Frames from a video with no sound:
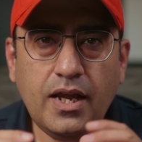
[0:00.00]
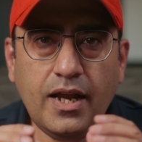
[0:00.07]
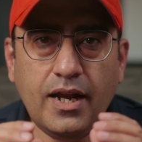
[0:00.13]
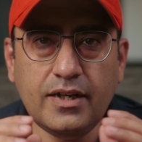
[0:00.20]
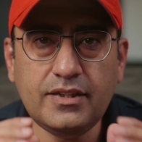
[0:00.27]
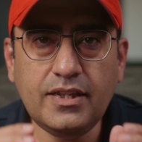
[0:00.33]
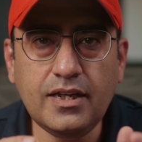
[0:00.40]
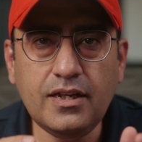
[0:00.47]

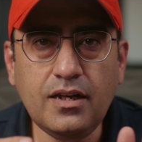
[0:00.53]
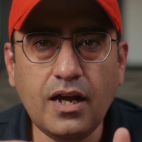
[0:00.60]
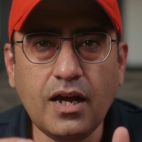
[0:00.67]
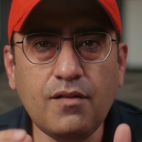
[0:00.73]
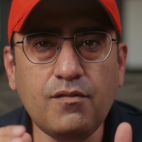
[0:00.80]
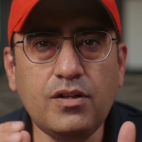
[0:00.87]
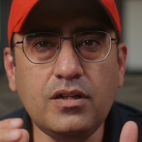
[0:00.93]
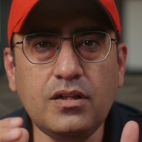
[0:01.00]
And then
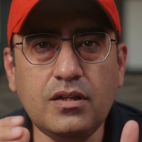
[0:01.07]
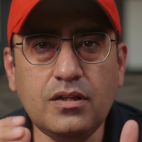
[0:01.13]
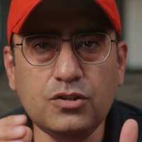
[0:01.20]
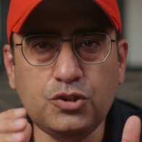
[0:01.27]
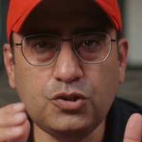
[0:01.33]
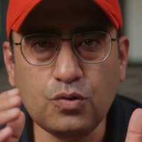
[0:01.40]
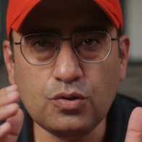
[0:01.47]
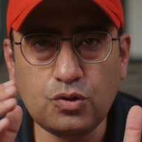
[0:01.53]
I will
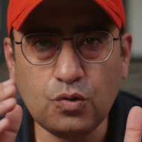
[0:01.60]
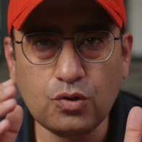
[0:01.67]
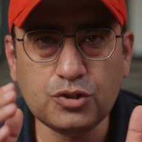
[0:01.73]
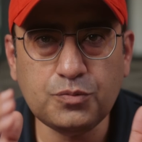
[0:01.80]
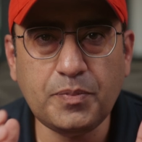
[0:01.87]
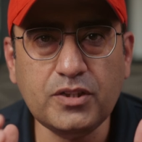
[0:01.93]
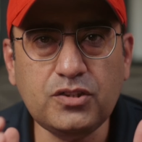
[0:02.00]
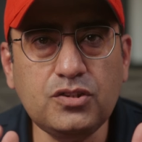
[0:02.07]
show
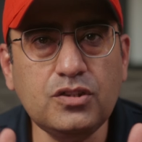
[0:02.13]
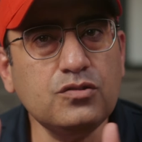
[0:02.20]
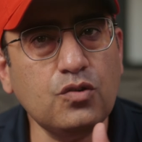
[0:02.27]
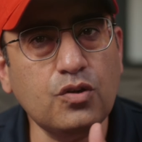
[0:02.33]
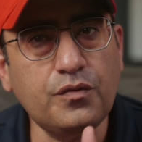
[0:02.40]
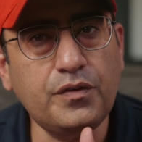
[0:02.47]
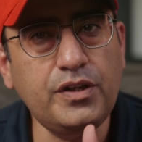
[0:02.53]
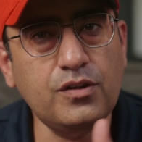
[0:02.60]
those pictures
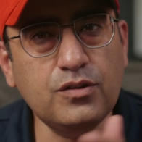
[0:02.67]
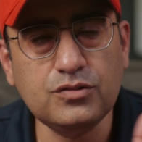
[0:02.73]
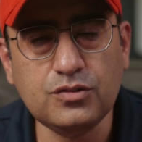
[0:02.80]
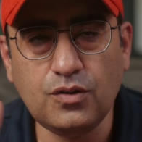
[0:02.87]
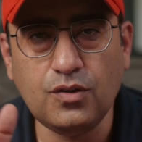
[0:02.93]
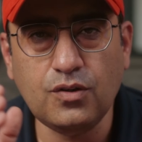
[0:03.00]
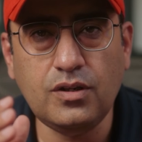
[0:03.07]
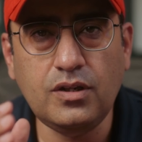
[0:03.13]
or videos
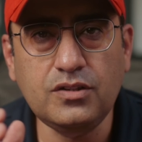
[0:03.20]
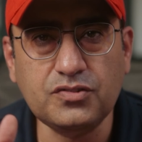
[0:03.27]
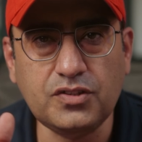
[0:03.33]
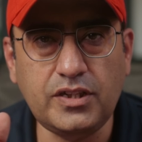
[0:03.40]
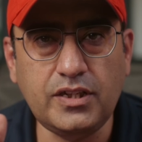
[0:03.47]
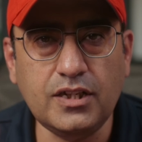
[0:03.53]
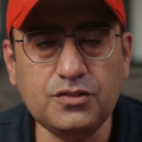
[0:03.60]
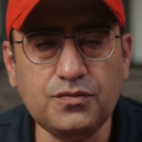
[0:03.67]
on
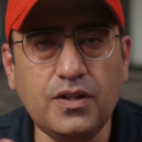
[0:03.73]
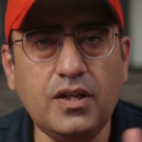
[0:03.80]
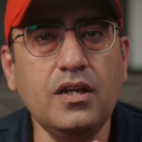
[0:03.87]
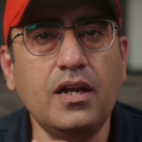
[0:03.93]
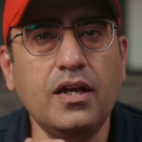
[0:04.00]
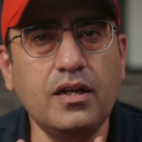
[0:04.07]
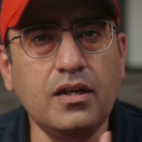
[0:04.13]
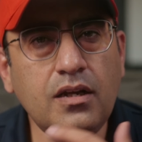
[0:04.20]
screen as well.
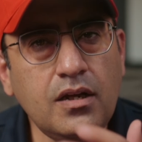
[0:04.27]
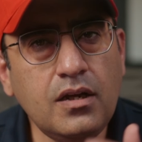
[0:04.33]
And